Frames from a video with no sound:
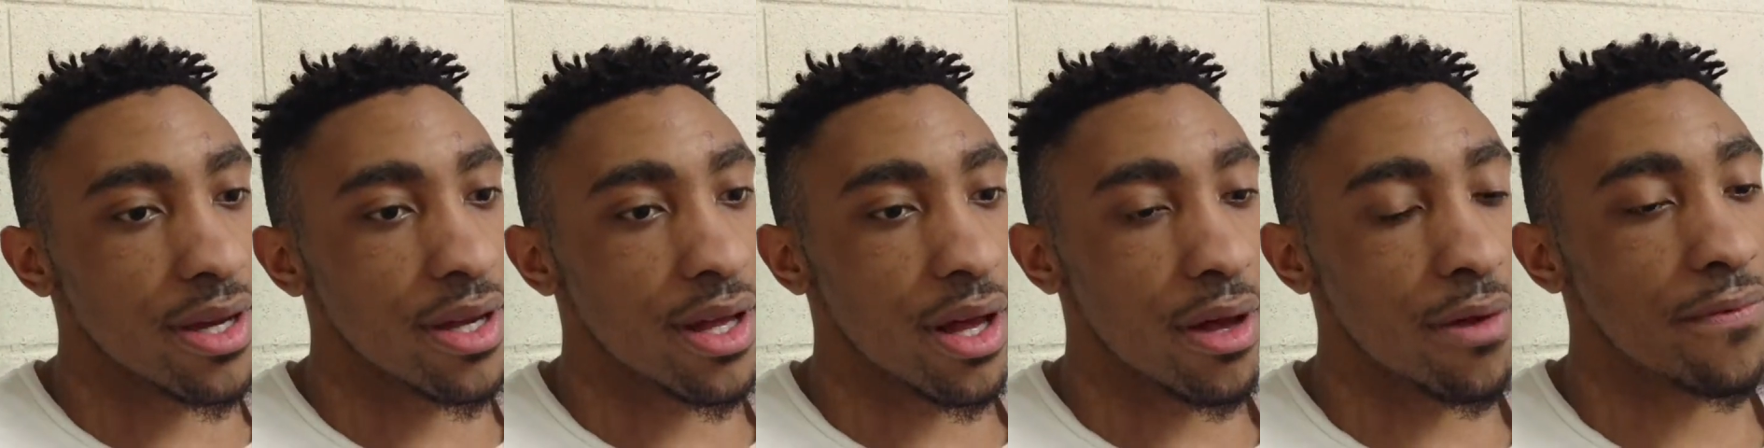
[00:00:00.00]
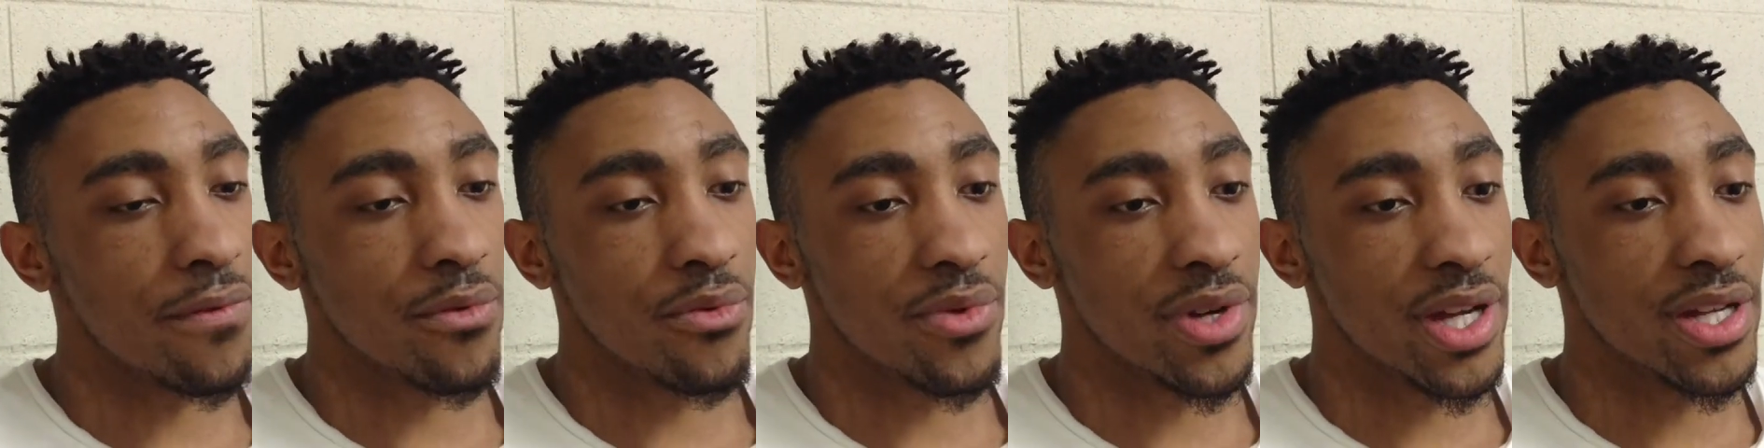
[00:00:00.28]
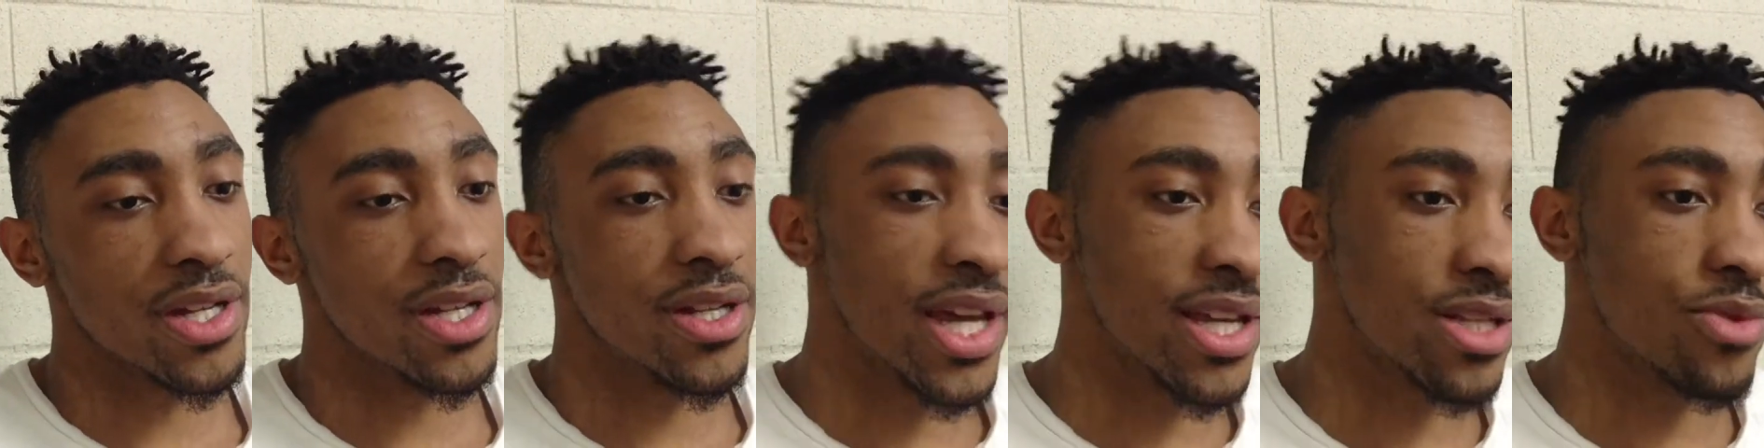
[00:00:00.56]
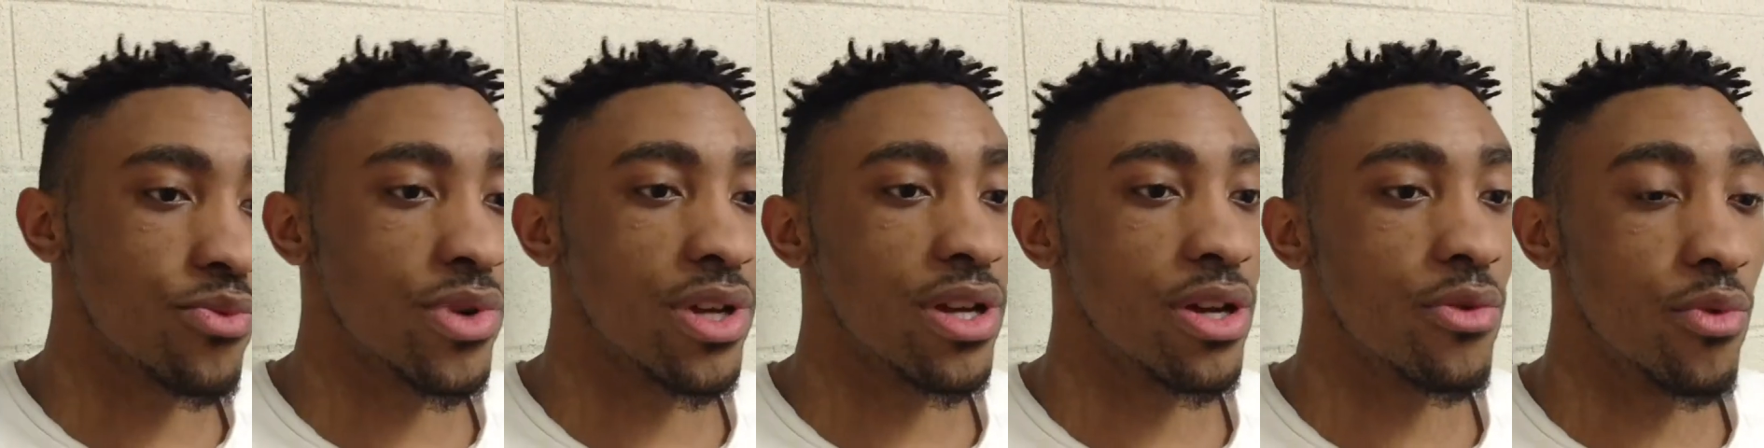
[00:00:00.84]
hopefully we'll get the
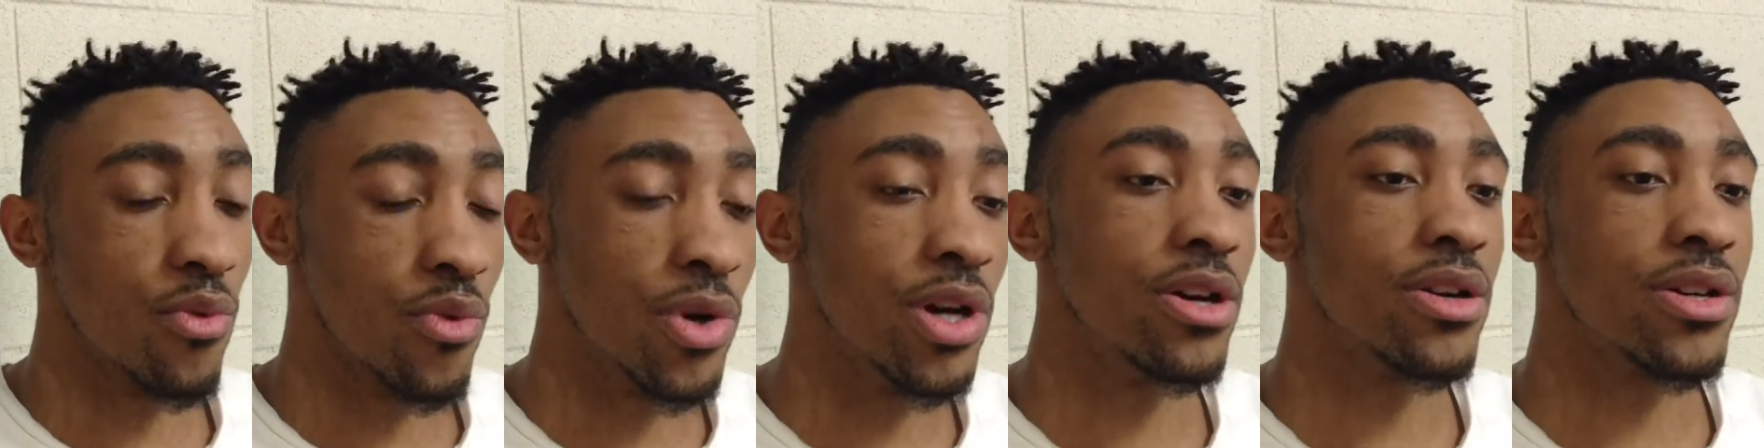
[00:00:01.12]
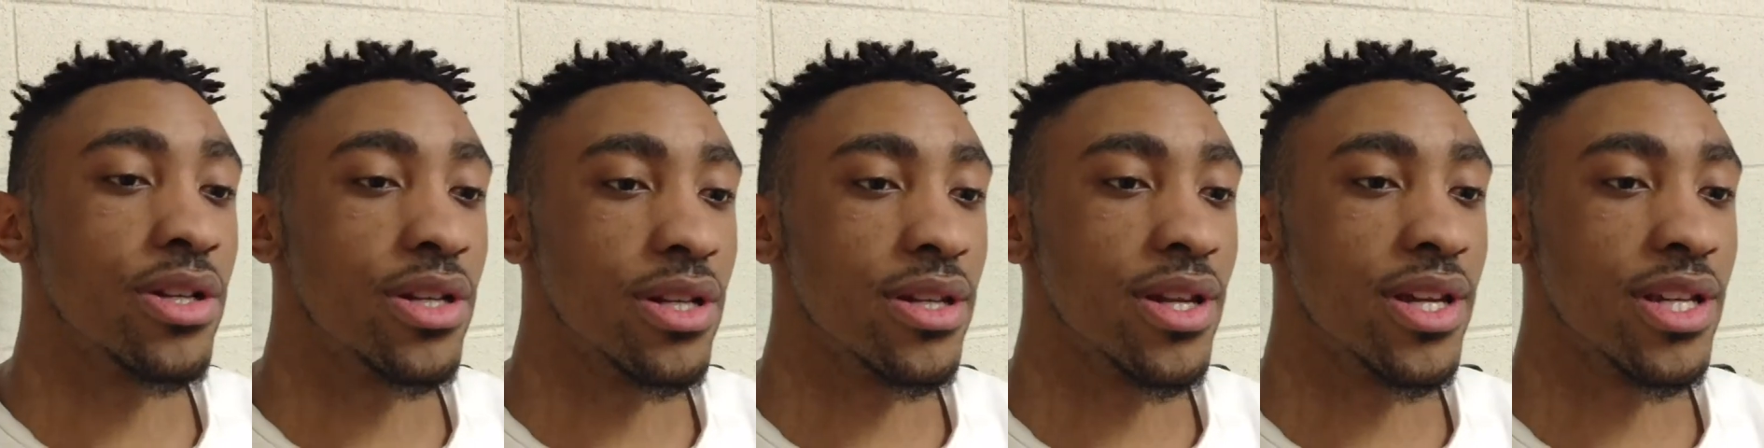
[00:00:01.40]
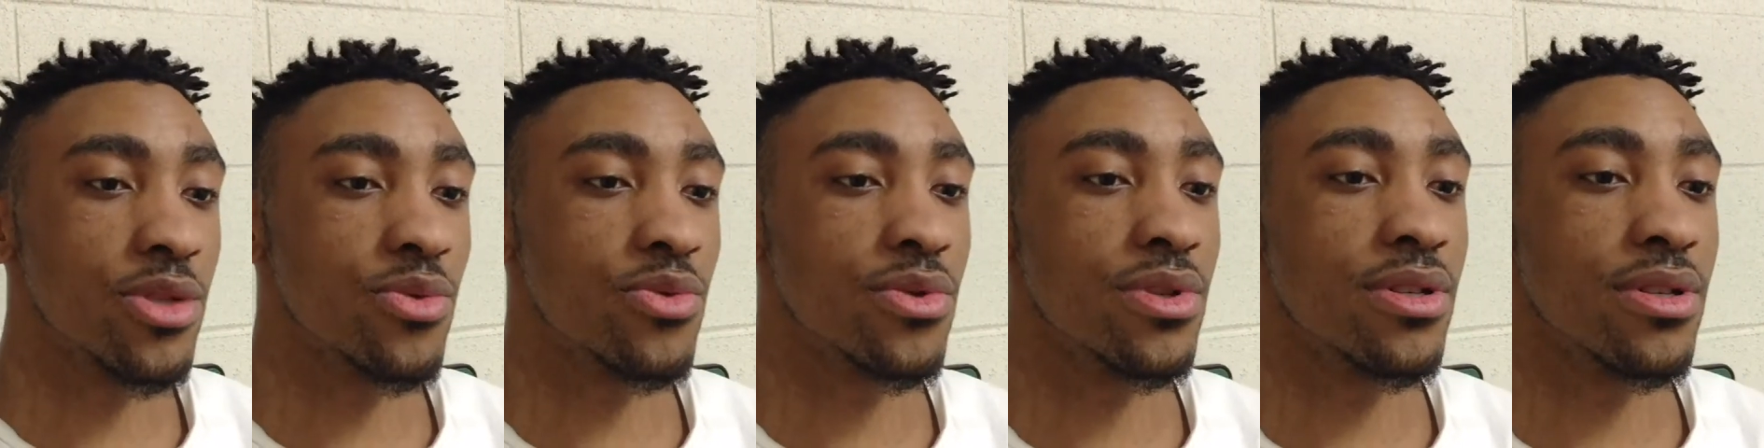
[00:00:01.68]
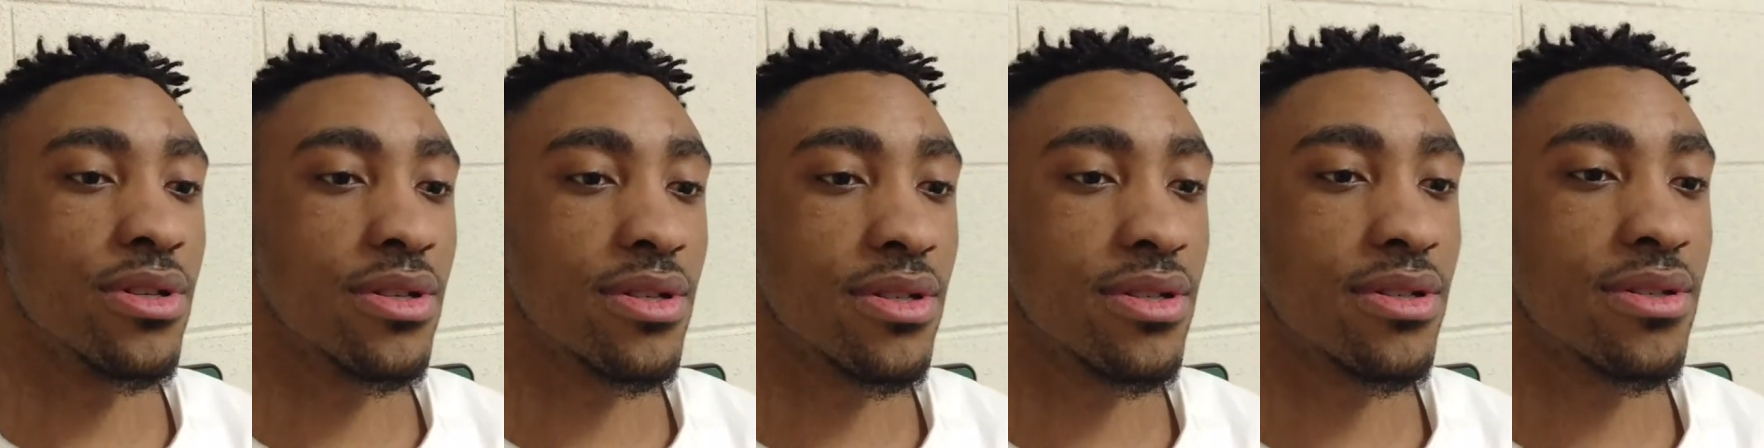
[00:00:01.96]
next win. We will get the
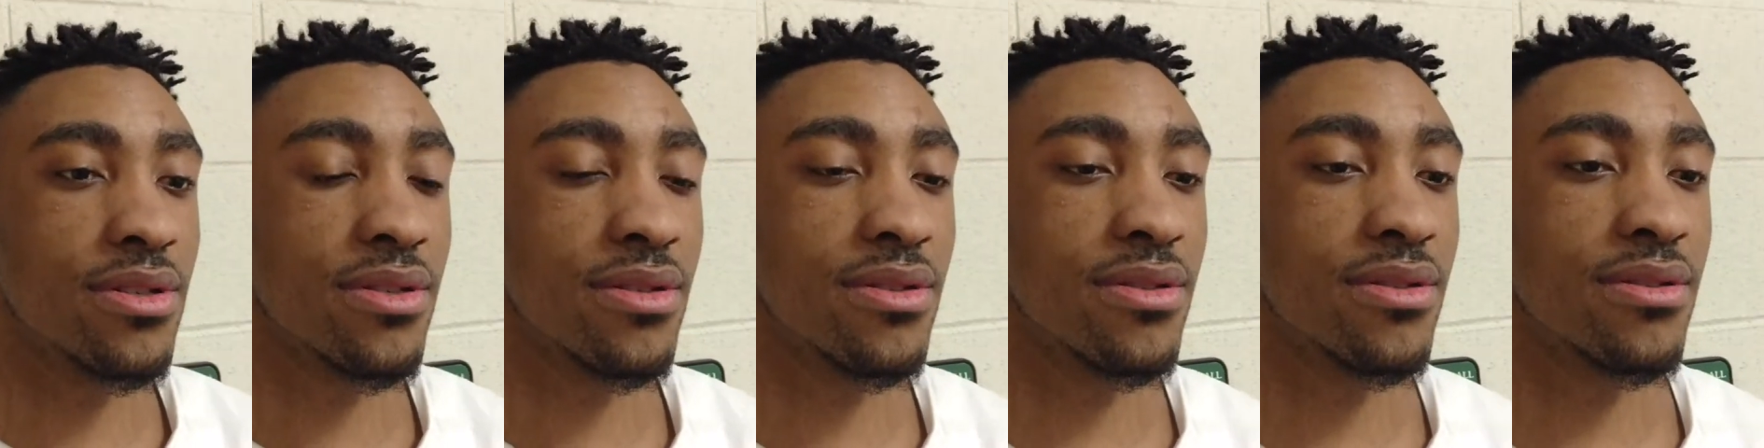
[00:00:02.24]
next win.